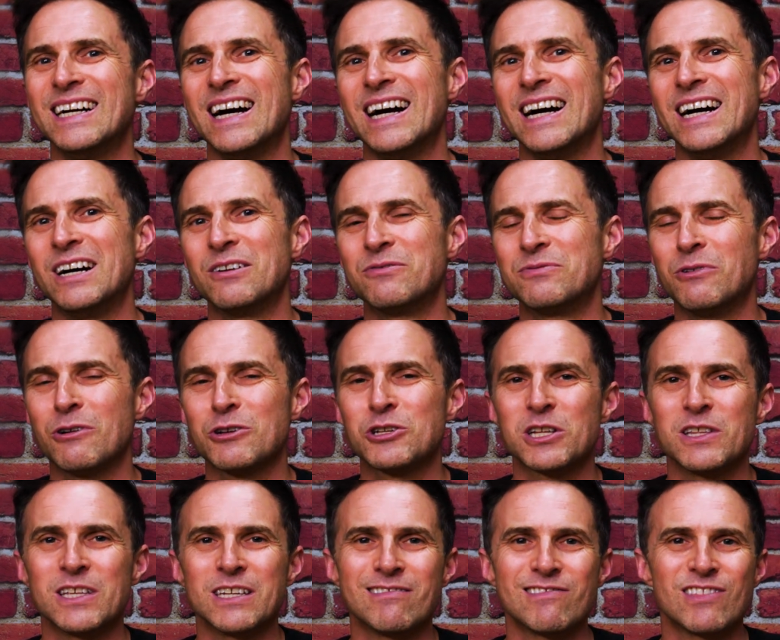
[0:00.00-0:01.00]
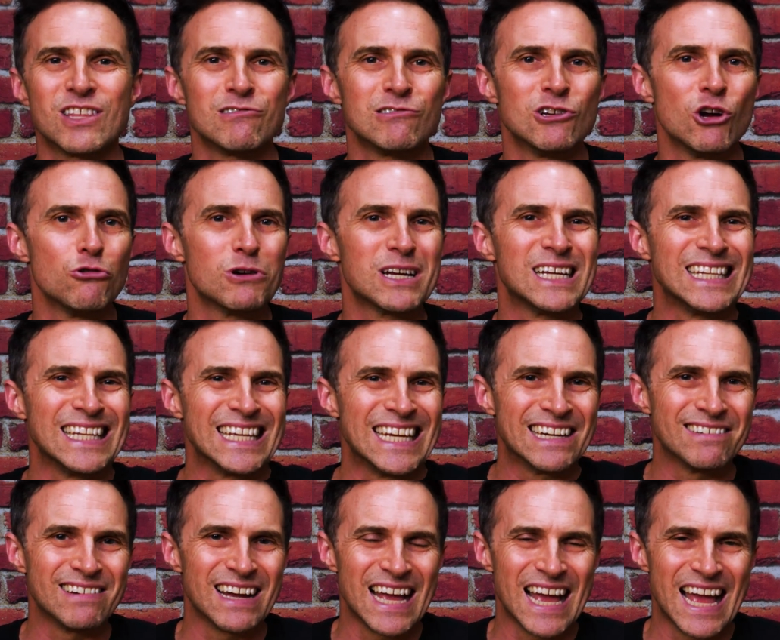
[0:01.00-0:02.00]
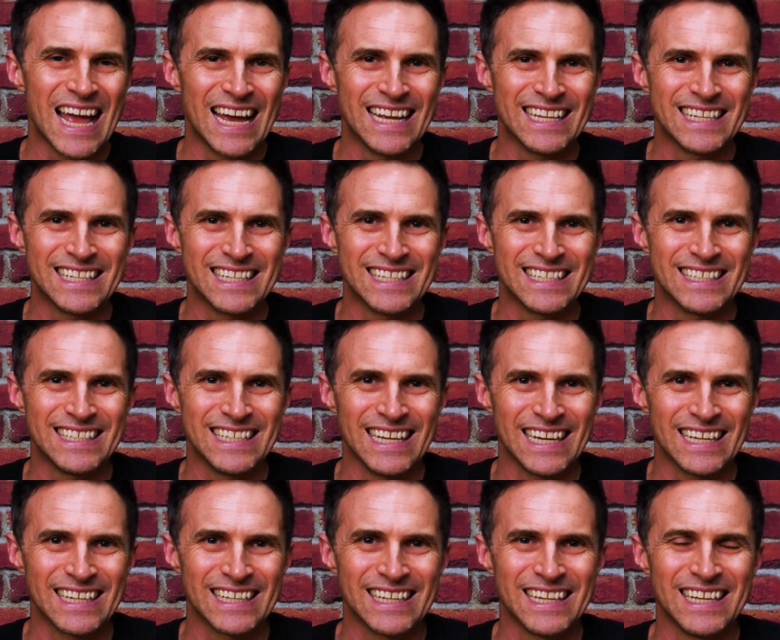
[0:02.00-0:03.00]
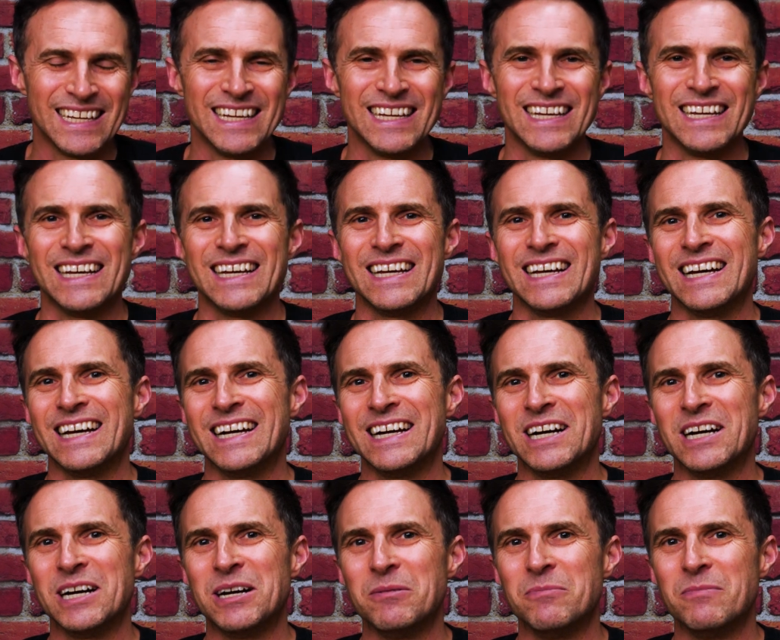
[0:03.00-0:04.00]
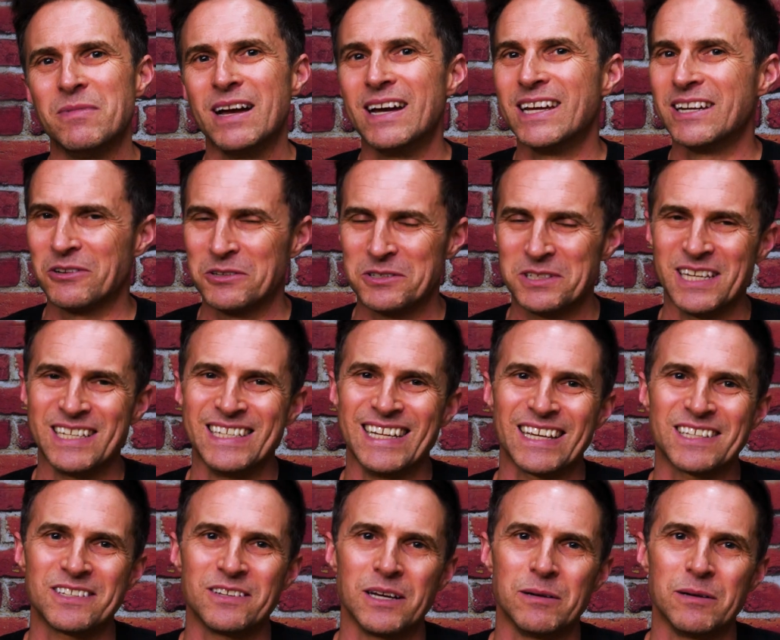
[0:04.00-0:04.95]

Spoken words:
Unfortunately, there are no clear answers yet. And I'll see you next